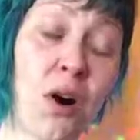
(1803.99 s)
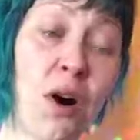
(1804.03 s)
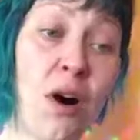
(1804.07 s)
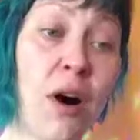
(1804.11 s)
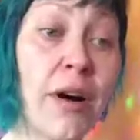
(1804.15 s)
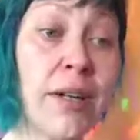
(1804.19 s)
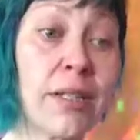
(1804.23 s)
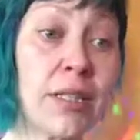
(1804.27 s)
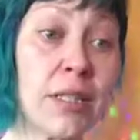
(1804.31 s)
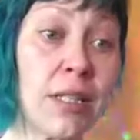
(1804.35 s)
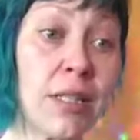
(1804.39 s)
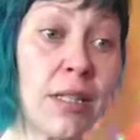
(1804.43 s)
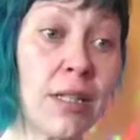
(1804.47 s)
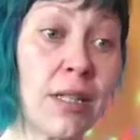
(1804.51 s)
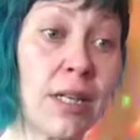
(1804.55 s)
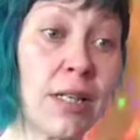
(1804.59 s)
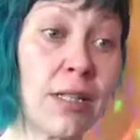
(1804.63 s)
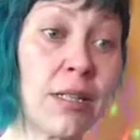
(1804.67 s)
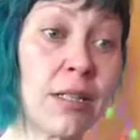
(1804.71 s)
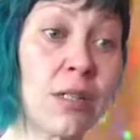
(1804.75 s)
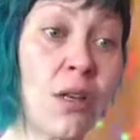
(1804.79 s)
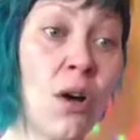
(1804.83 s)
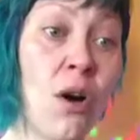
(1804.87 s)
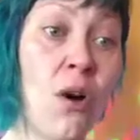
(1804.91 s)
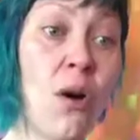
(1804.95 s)
on to
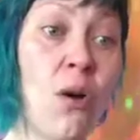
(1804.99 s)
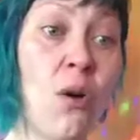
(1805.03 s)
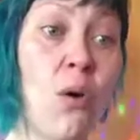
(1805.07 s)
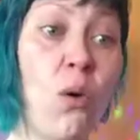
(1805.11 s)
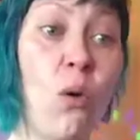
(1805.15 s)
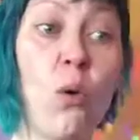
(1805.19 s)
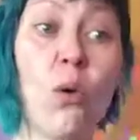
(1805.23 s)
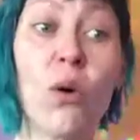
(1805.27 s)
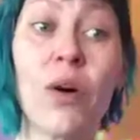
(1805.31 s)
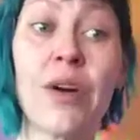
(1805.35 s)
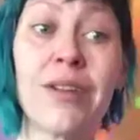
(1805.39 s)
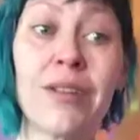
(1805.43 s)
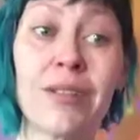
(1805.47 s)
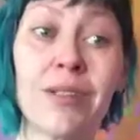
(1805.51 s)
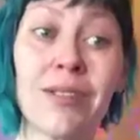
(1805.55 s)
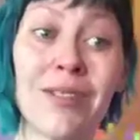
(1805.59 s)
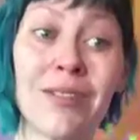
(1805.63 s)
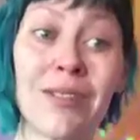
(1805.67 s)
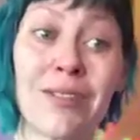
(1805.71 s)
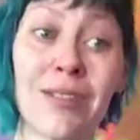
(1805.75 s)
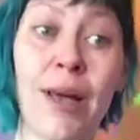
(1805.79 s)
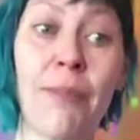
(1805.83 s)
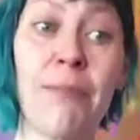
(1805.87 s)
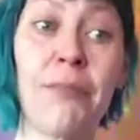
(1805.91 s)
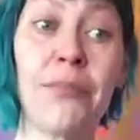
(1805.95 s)
this, or is
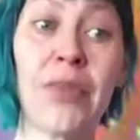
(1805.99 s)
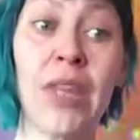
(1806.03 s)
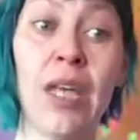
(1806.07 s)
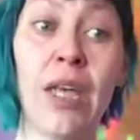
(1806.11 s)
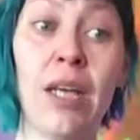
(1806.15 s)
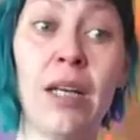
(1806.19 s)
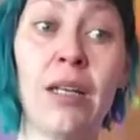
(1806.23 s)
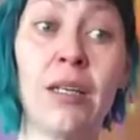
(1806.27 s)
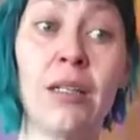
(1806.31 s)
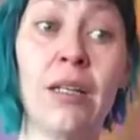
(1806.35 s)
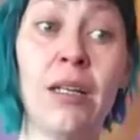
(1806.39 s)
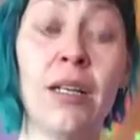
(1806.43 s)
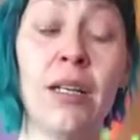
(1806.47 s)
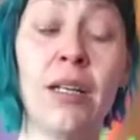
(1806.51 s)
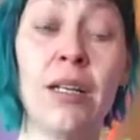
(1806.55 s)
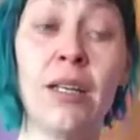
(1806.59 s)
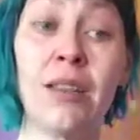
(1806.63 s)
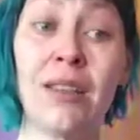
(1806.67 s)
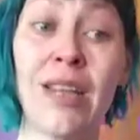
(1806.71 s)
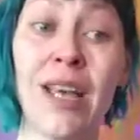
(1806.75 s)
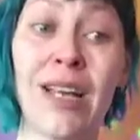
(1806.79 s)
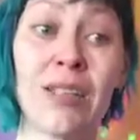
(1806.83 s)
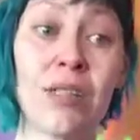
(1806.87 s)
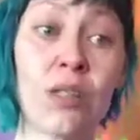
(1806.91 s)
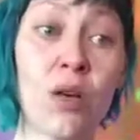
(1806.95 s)
it something
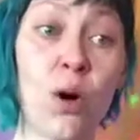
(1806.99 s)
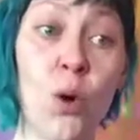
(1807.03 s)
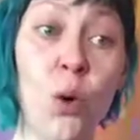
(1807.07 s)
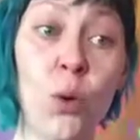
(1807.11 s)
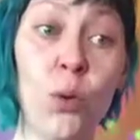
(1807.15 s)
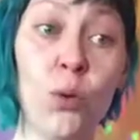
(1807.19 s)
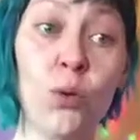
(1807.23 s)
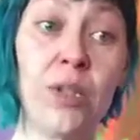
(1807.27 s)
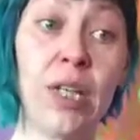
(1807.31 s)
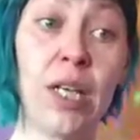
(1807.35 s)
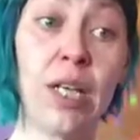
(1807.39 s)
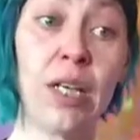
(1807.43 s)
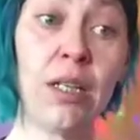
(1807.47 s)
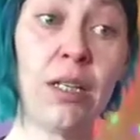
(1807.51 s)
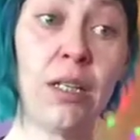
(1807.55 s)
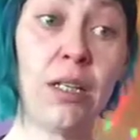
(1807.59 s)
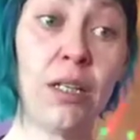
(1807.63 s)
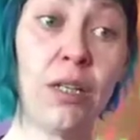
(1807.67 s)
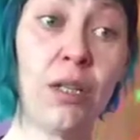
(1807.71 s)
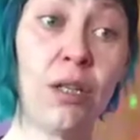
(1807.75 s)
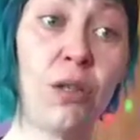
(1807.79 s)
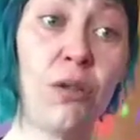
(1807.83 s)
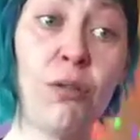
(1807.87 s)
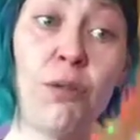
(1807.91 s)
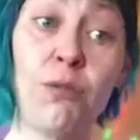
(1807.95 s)
that's holding
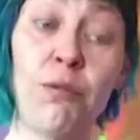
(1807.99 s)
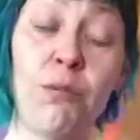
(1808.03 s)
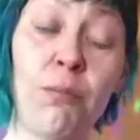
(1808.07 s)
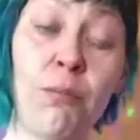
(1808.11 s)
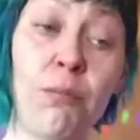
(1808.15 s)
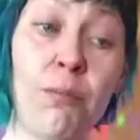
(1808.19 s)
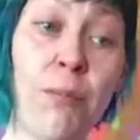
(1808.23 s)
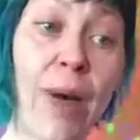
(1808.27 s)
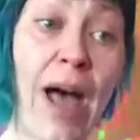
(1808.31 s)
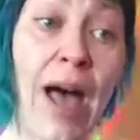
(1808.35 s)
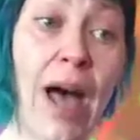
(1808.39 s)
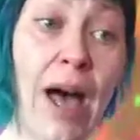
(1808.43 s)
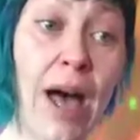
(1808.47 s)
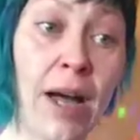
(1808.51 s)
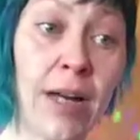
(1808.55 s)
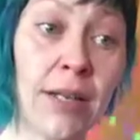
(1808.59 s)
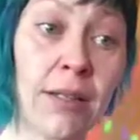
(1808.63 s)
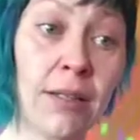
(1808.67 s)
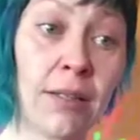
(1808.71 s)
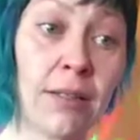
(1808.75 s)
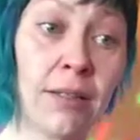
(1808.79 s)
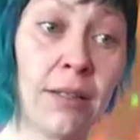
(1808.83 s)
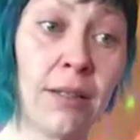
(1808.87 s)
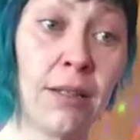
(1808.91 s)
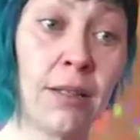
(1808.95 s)
you
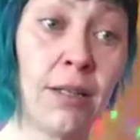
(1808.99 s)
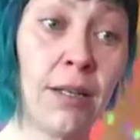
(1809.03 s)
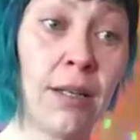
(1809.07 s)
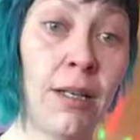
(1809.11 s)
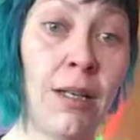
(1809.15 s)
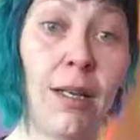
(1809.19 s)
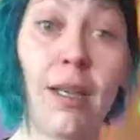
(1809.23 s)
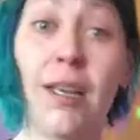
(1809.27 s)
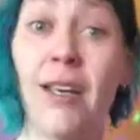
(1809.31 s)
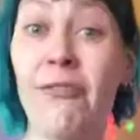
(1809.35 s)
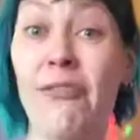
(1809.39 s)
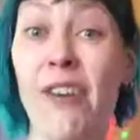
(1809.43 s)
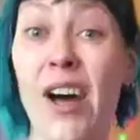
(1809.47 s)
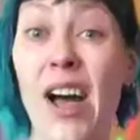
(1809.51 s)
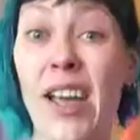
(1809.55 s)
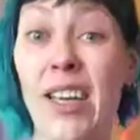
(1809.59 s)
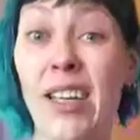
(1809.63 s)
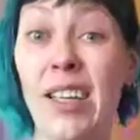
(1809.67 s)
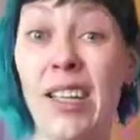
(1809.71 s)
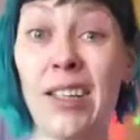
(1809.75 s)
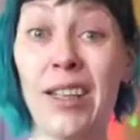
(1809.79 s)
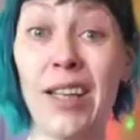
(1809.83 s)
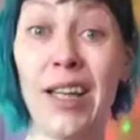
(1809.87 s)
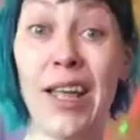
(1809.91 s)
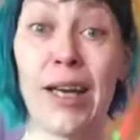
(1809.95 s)
back? If I
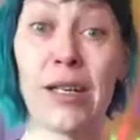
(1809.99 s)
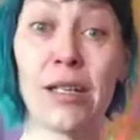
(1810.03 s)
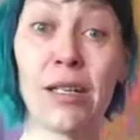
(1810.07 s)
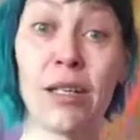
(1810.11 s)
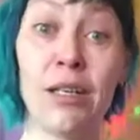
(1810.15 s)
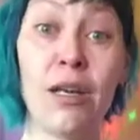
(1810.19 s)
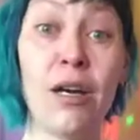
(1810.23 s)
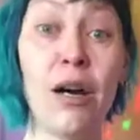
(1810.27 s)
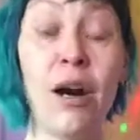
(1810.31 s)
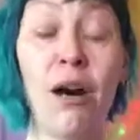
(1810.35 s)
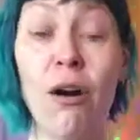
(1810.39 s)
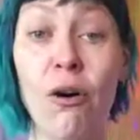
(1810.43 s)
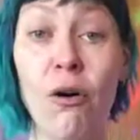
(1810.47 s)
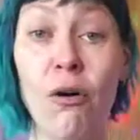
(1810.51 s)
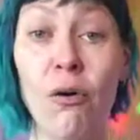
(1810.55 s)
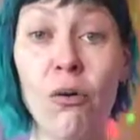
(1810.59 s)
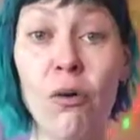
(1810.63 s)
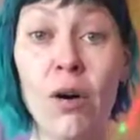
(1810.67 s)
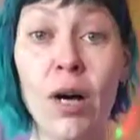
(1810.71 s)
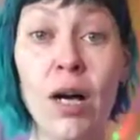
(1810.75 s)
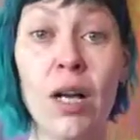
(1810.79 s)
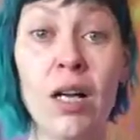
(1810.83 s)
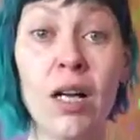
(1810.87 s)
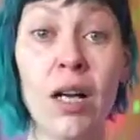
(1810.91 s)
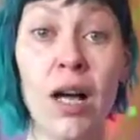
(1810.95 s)
can let
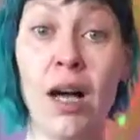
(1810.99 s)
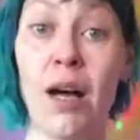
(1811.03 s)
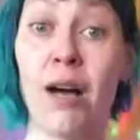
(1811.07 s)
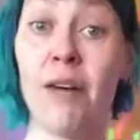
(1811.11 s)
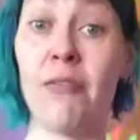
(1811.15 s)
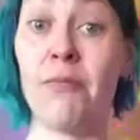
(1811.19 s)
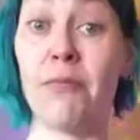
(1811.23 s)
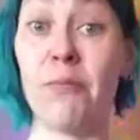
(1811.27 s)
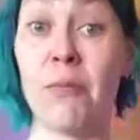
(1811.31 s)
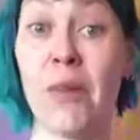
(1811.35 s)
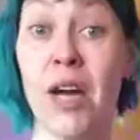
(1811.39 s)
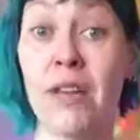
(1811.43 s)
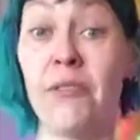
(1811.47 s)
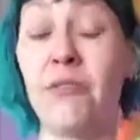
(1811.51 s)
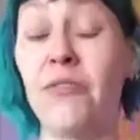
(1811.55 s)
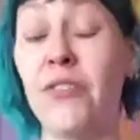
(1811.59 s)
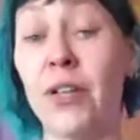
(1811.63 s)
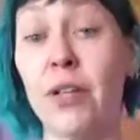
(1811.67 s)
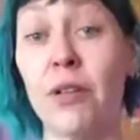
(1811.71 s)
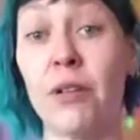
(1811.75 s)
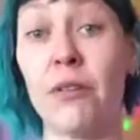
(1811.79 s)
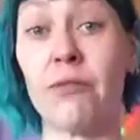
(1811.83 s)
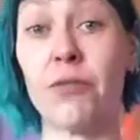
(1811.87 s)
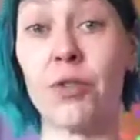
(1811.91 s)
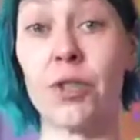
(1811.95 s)
go of my
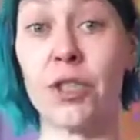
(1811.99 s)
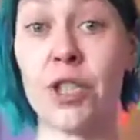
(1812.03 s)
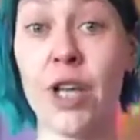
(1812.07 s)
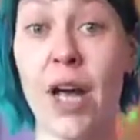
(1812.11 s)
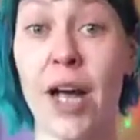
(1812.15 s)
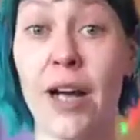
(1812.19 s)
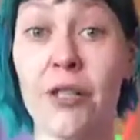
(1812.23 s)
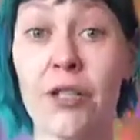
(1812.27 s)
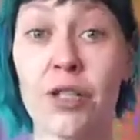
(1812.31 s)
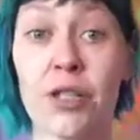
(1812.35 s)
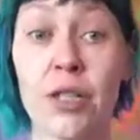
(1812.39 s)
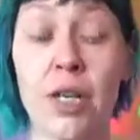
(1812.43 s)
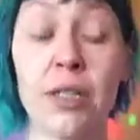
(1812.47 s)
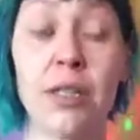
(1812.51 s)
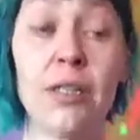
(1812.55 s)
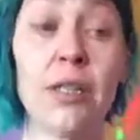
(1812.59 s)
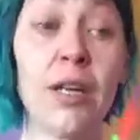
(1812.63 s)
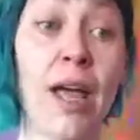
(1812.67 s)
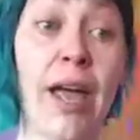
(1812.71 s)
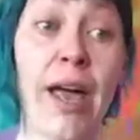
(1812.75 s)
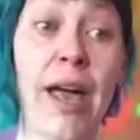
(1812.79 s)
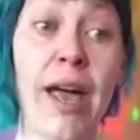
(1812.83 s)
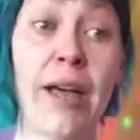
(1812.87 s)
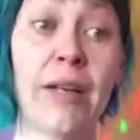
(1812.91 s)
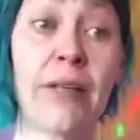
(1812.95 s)
fear of rejection
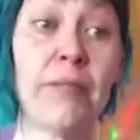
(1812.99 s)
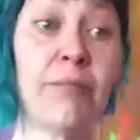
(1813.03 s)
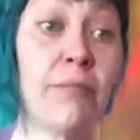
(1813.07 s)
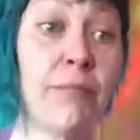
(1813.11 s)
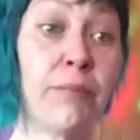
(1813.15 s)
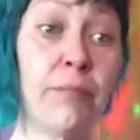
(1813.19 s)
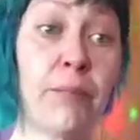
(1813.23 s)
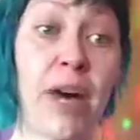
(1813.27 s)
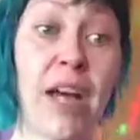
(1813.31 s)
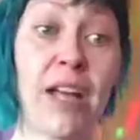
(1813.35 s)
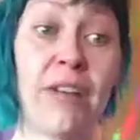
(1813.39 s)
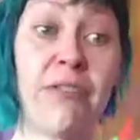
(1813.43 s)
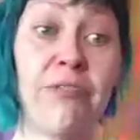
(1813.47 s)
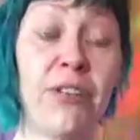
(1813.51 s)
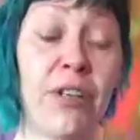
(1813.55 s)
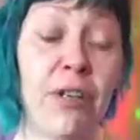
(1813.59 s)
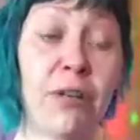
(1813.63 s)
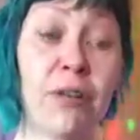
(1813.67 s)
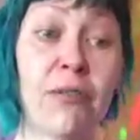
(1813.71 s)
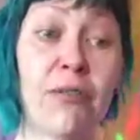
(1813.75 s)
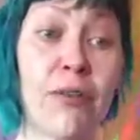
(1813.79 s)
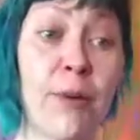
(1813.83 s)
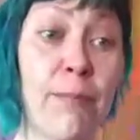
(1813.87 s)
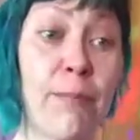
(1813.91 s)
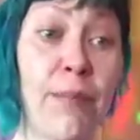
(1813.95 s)
and my
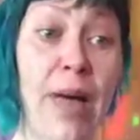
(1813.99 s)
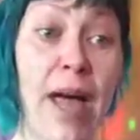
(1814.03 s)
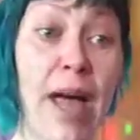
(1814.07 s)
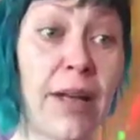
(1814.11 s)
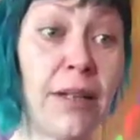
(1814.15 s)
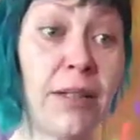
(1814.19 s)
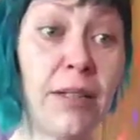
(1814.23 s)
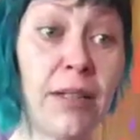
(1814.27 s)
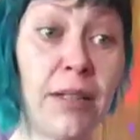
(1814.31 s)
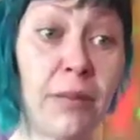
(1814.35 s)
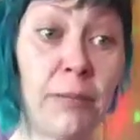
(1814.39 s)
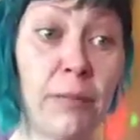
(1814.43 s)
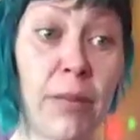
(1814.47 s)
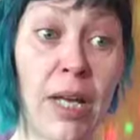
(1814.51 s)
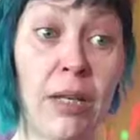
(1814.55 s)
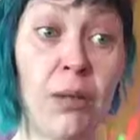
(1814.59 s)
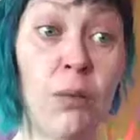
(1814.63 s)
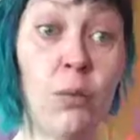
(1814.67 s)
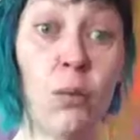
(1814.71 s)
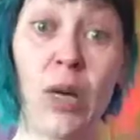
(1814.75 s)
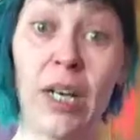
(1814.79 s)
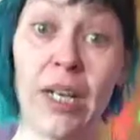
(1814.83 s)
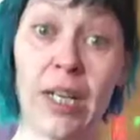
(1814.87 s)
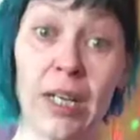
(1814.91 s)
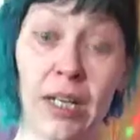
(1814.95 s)
fear of abandonment
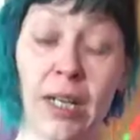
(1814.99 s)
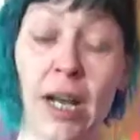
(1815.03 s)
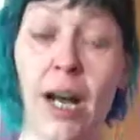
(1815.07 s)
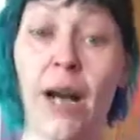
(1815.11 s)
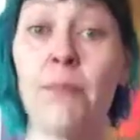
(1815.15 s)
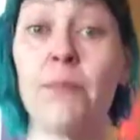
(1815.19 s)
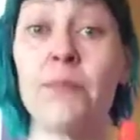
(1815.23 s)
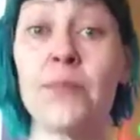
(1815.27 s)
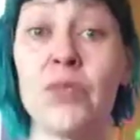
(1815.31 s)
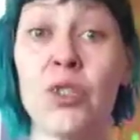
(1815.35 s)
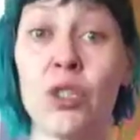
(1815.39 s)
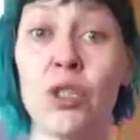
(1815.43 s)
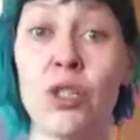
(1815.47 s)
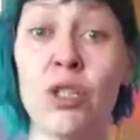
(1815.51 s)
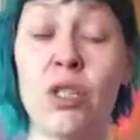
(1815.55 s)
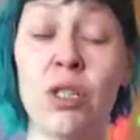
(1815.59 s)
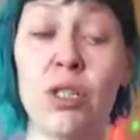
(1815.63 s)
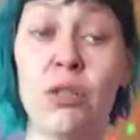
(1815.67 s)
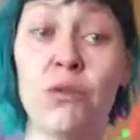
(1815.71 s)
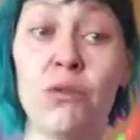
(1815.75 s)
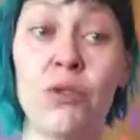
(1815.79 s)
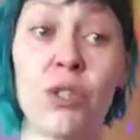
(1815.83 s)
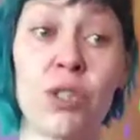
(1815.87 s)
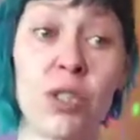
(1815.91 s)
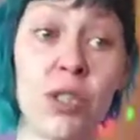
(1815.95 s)
when it comes
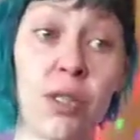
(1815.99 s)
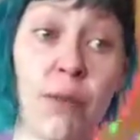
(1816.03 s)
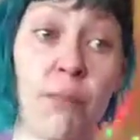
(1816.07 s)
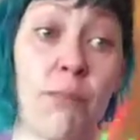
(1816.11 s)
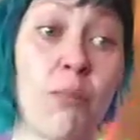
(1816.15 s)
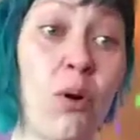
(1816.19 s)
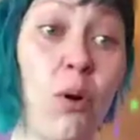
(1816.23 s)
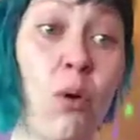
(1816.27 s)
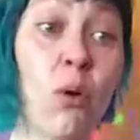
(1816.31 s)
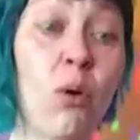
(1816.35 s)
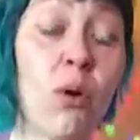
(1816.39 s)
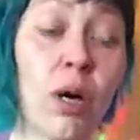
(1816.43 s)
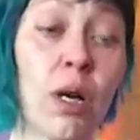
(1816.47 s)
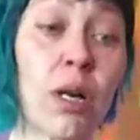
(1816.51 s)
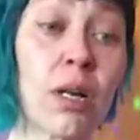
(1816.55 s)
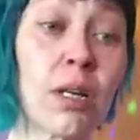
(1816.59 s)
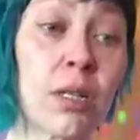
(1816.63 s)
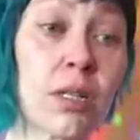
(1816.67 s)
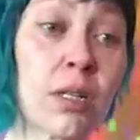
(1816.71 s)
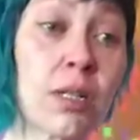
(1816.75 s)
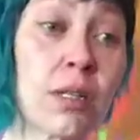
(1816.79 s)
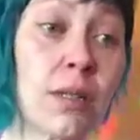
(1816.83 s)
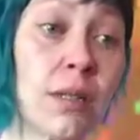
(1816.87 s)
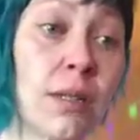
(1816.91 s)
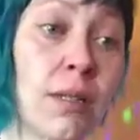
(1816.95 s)
to
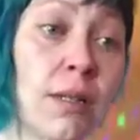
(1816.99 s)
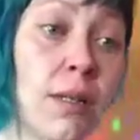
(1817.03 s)
support,